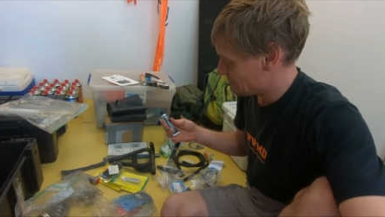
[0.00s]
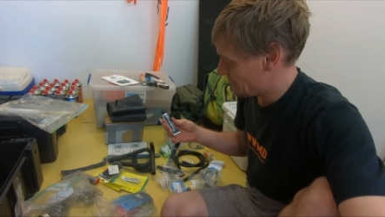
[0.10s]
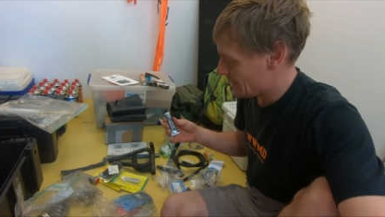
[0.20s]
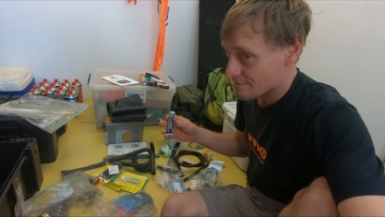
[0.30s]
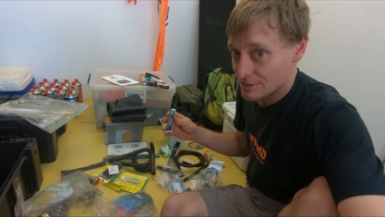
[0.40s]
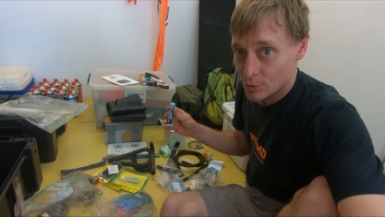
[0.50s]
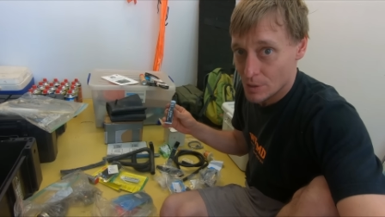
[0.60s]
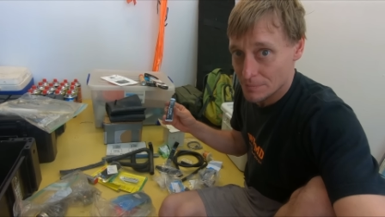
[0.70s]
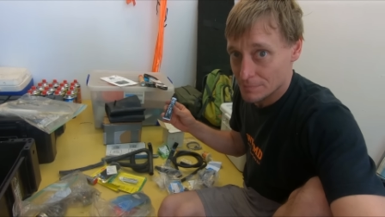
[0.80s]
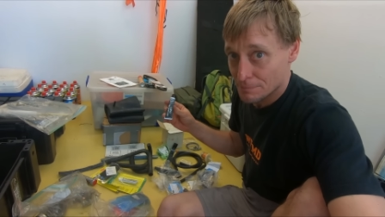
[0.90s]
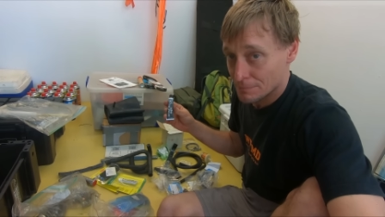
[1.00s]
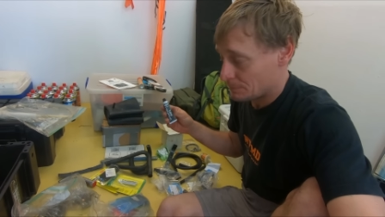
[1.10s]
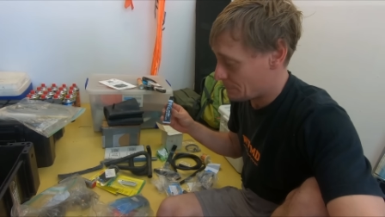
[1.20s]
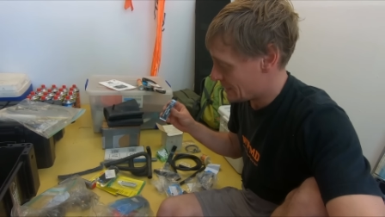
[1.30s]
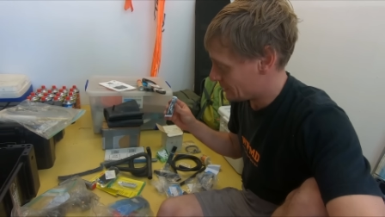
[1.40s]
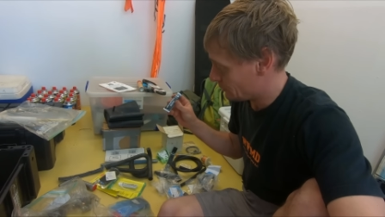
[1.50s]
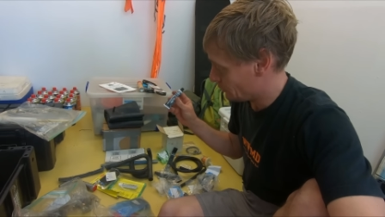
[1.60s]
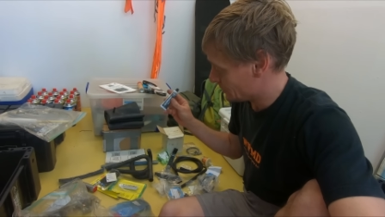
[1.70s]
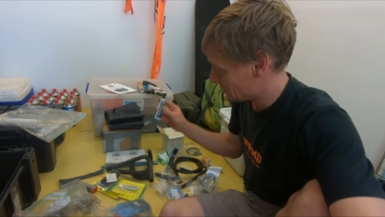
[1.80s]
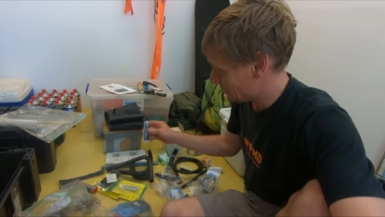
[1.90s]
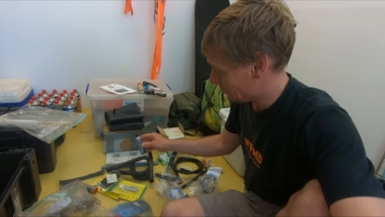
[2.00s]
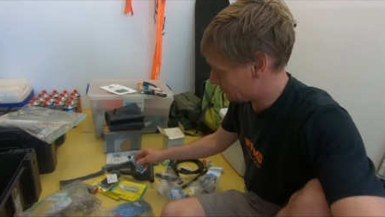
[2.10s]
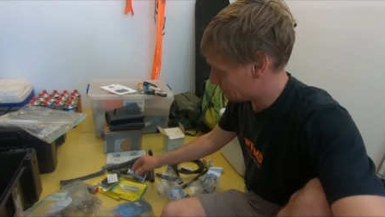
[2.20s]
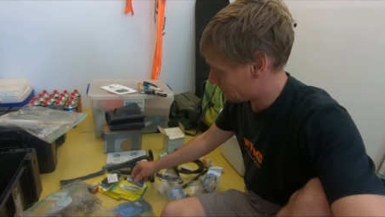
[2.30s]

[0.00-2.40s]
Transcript: repair equip, repair goo and stuff are